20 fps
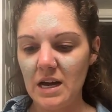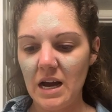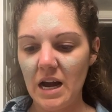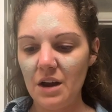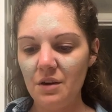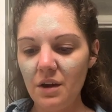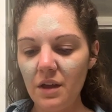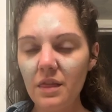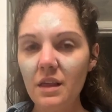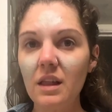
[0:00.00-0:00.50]

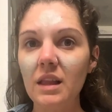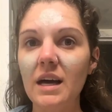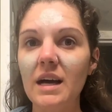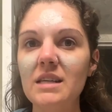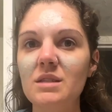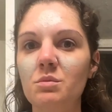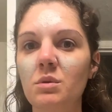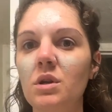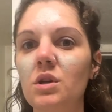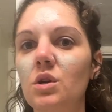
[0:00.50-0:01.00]
I read the
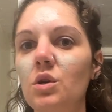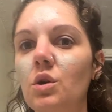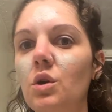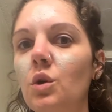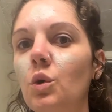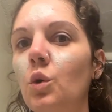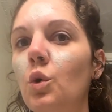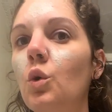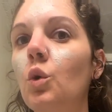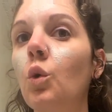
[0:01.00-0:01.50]
last one
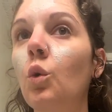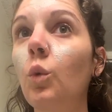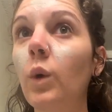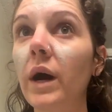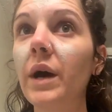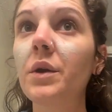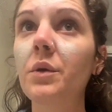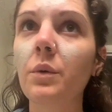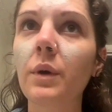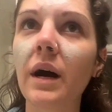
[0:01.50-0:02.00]

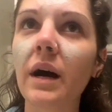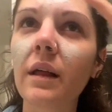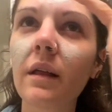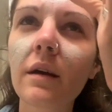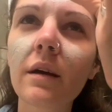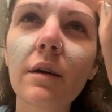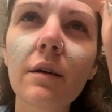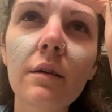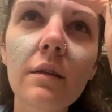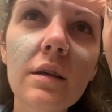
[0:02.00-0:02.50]
quite a while
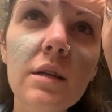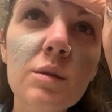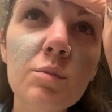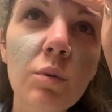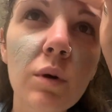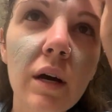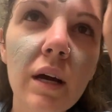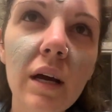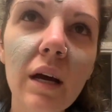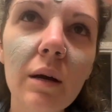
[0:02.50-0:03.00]
ago at this
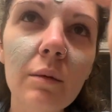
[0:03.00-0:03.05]
point.